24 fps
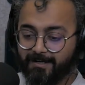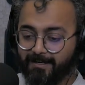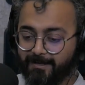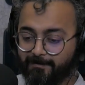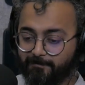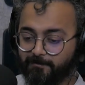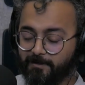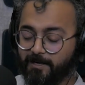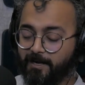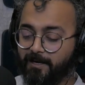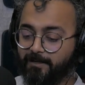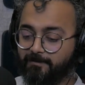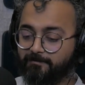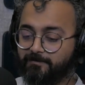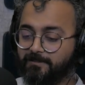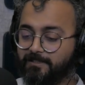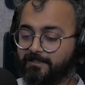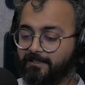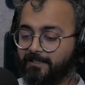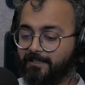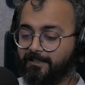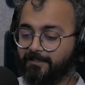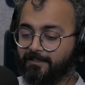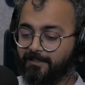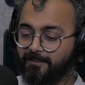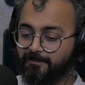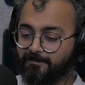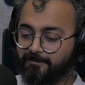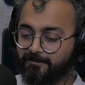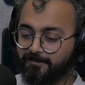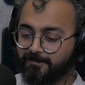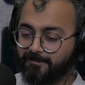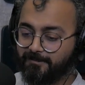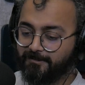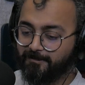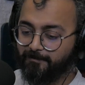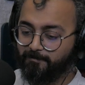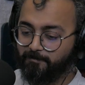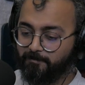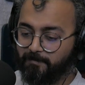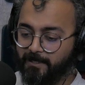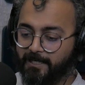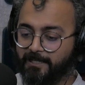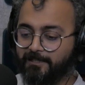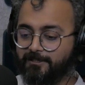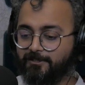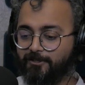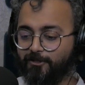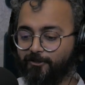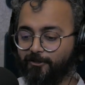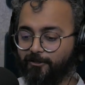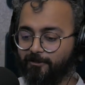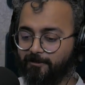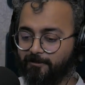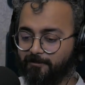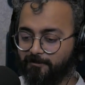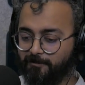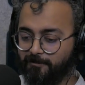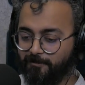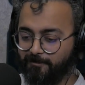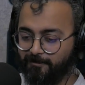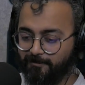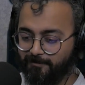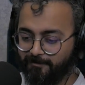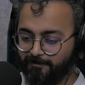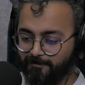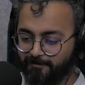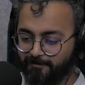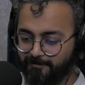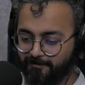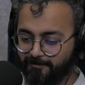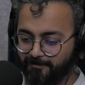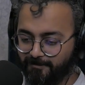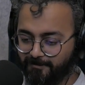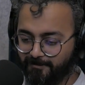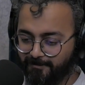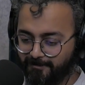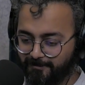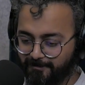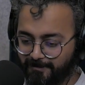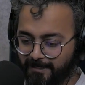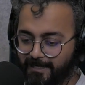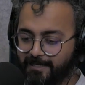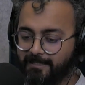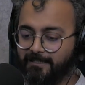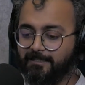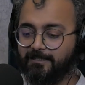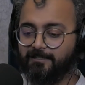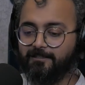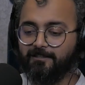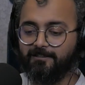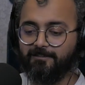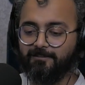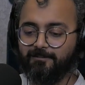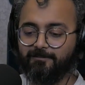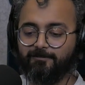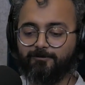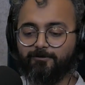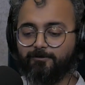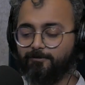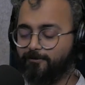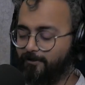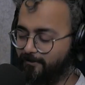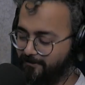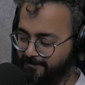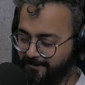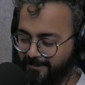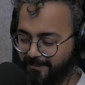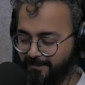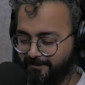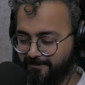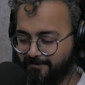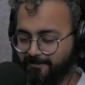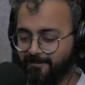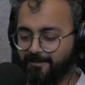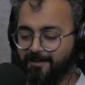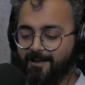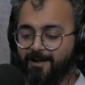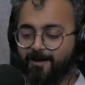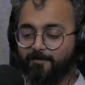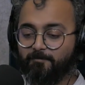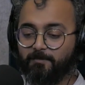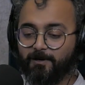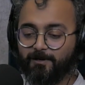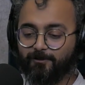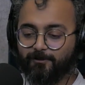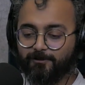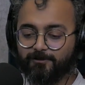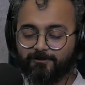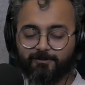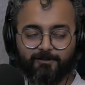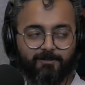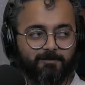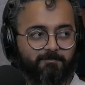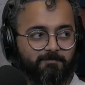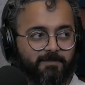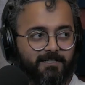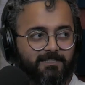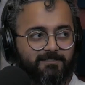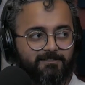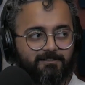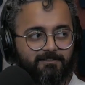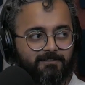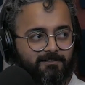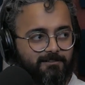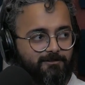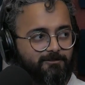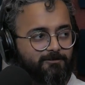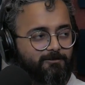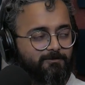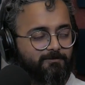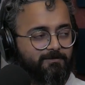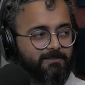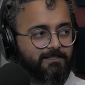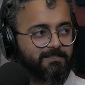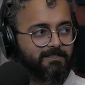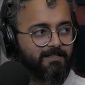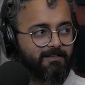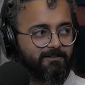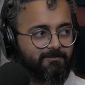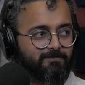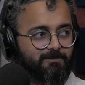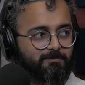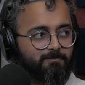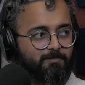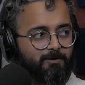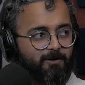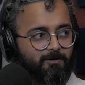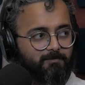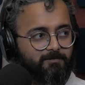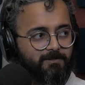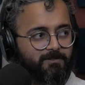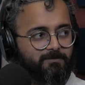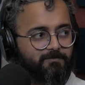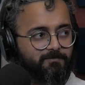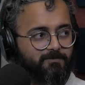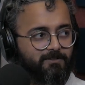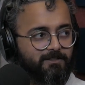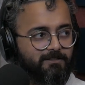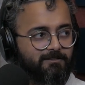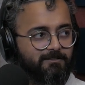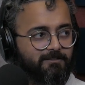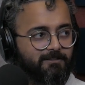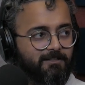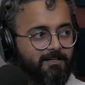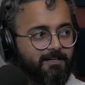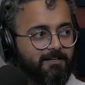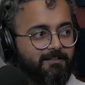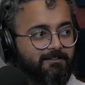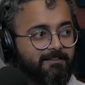I am saying that this is a major editing issue, or yes, but also a major issue which I have a problem with.